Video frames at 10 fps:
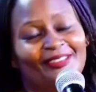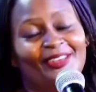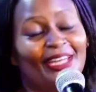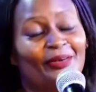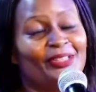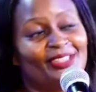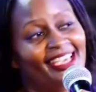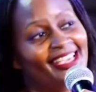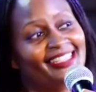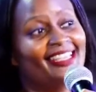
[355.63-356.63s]
And when I went to
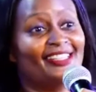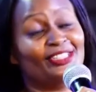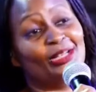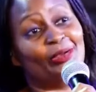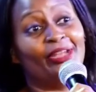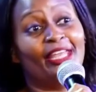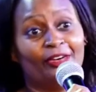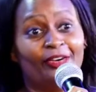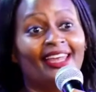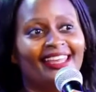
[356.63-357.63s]
Gayaza is actually when
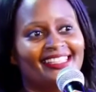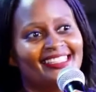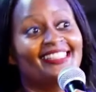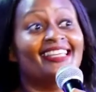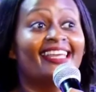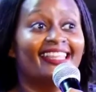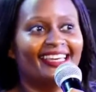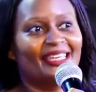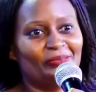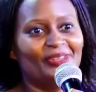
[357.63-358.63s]
I realized there's
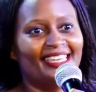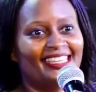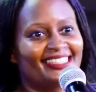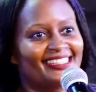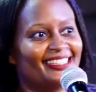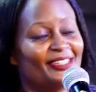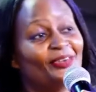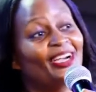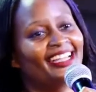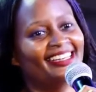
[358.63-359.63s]
another KPS in
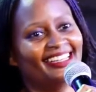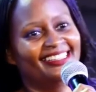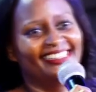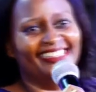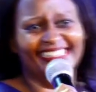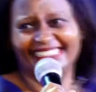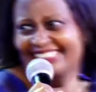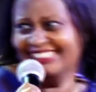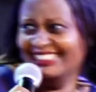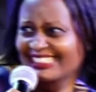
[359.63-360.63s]
Uganda.
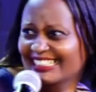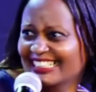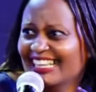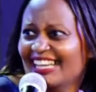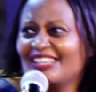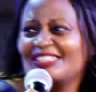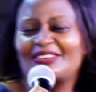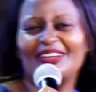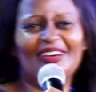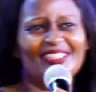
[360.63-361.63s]

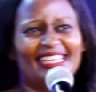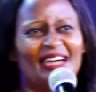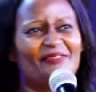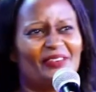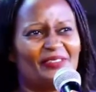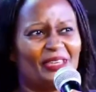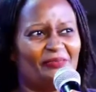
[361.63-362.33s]
So when I would say I'm from